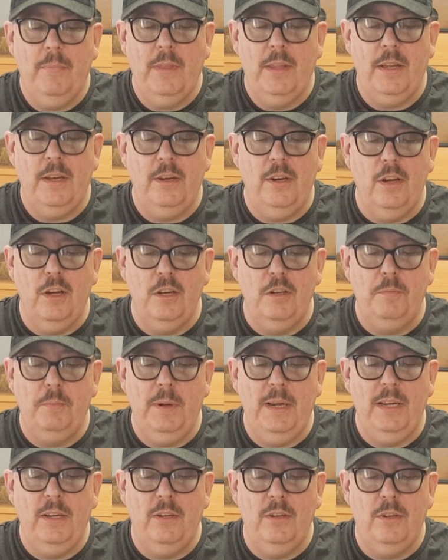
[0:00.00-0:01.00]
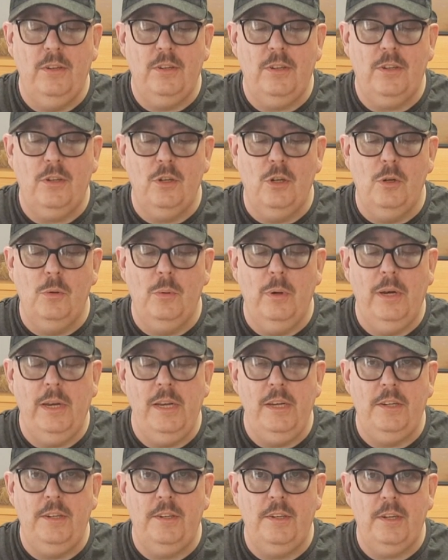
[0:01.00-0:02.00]
at nicepete underscore one
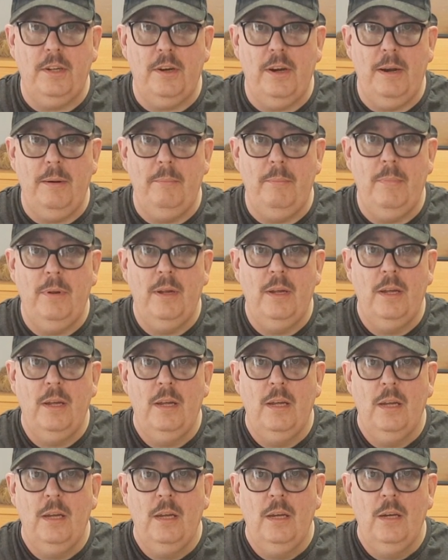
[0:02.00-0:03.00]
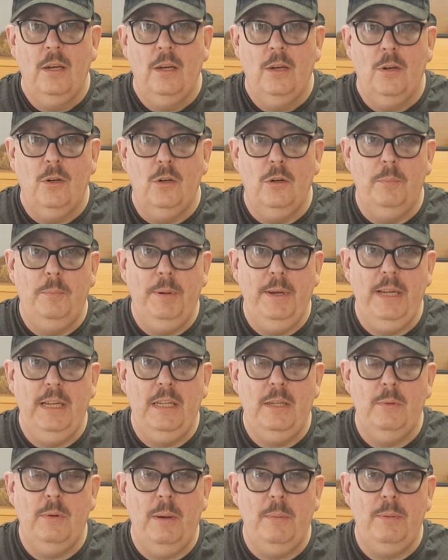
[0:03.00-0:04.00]
Instagram or Peter